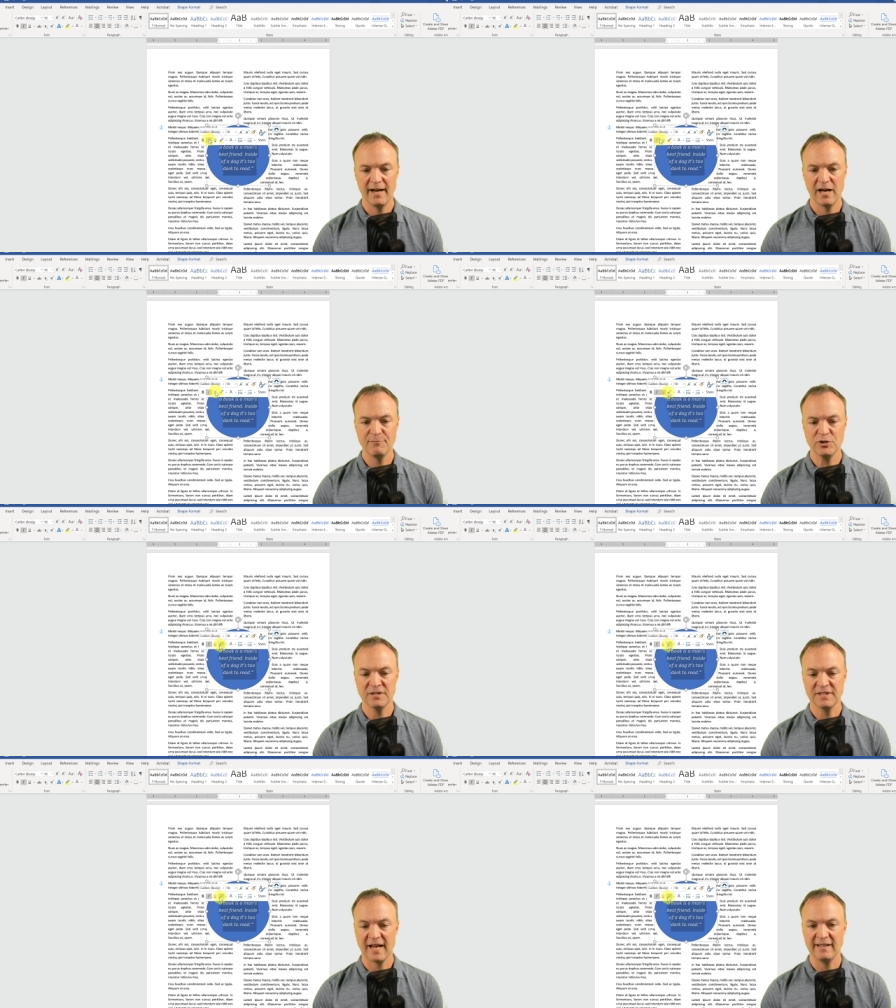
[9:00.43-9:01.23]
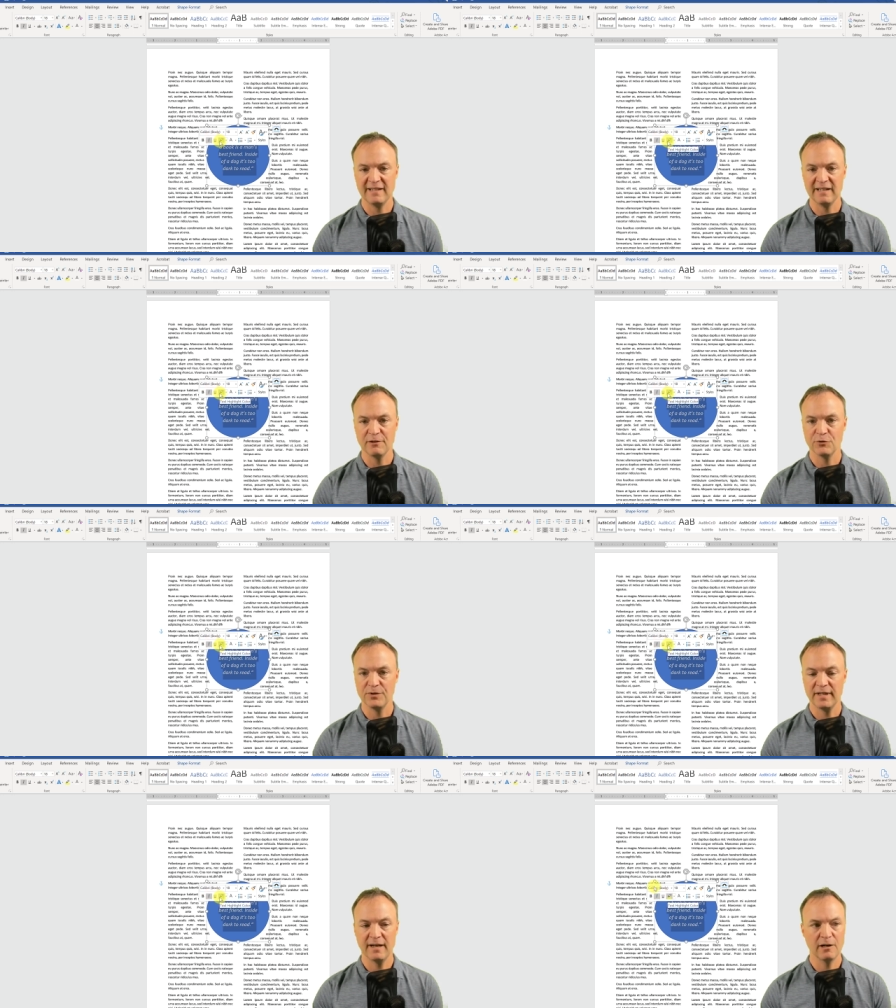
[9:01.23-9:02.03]
and I'm just editing through
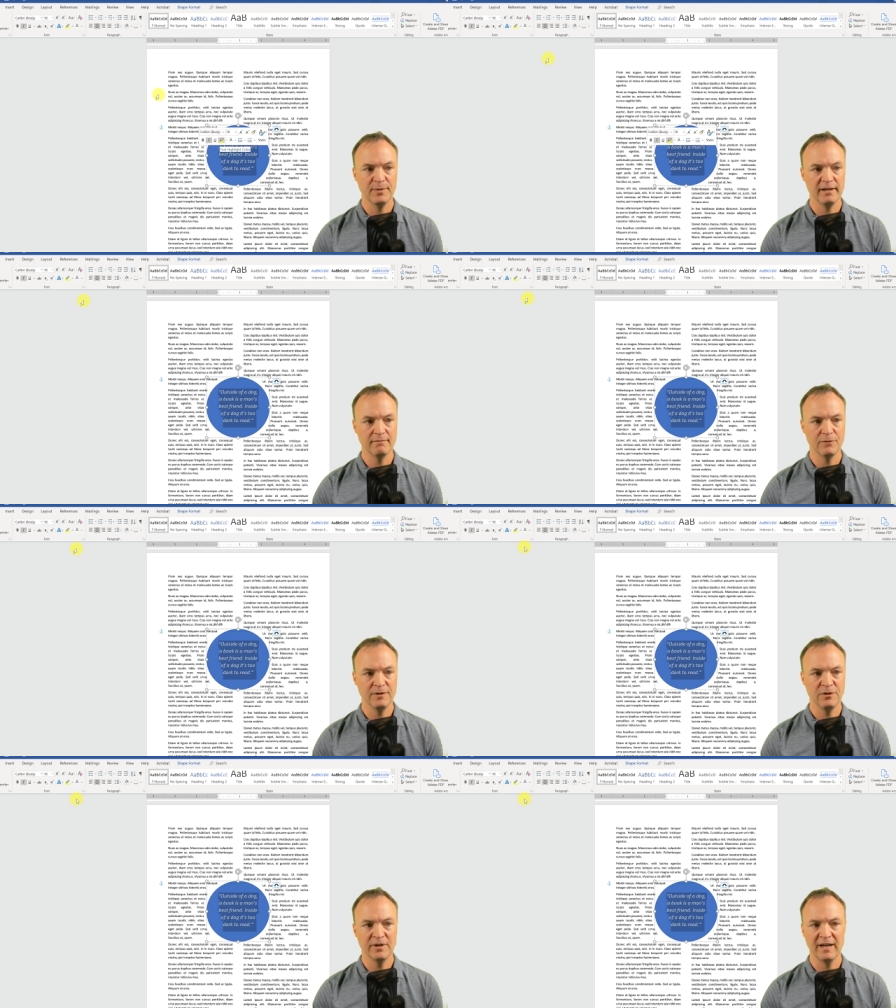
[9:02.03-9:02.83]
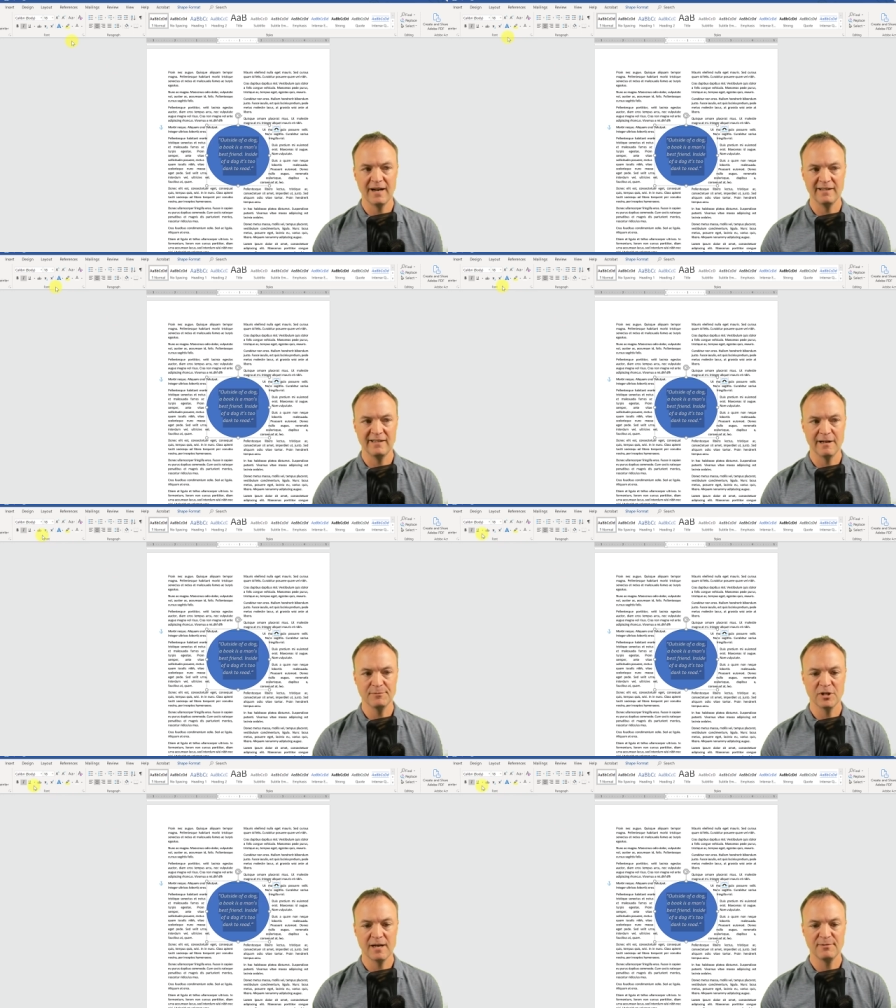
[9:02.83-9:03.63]
here, but you can edit it
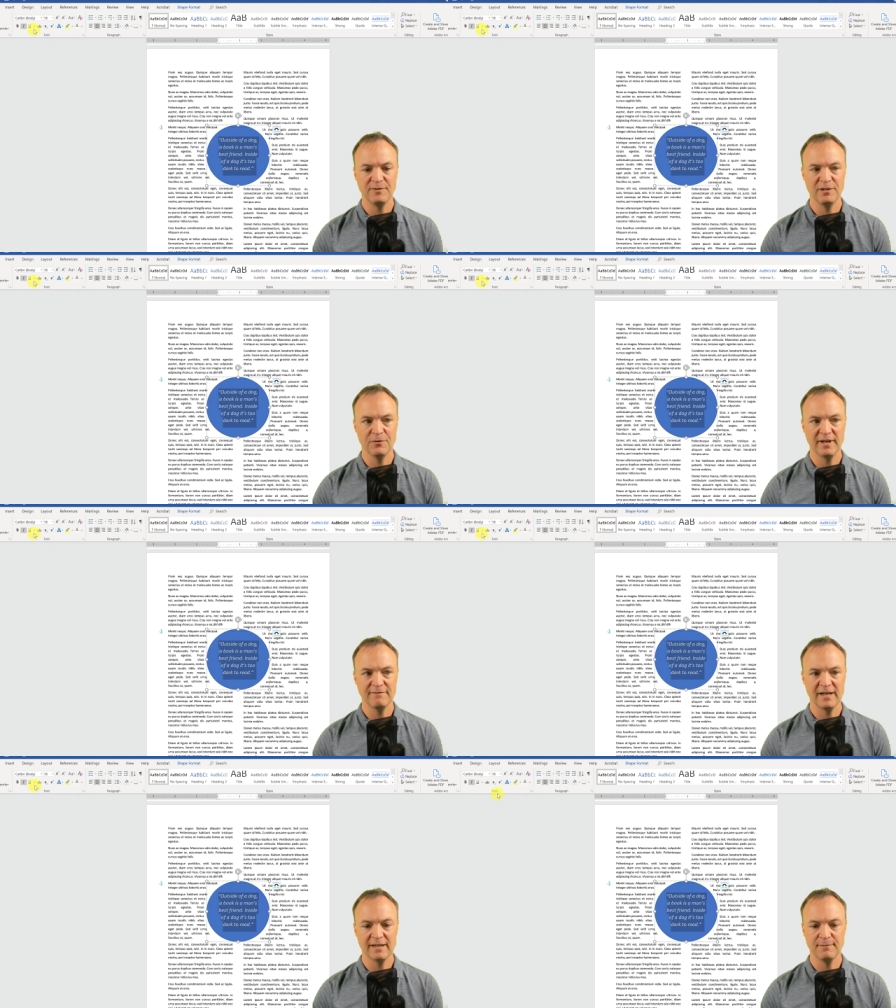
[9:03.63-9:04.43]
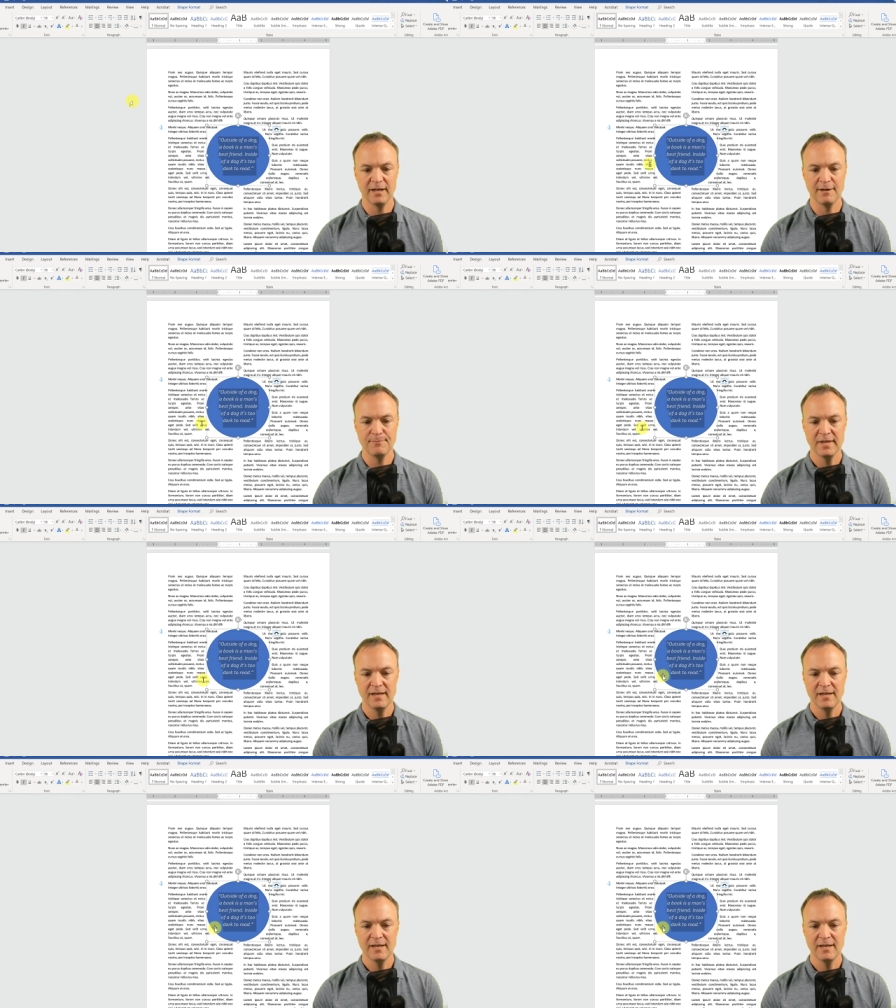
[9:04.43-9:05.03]
up top if you don't have that coming up.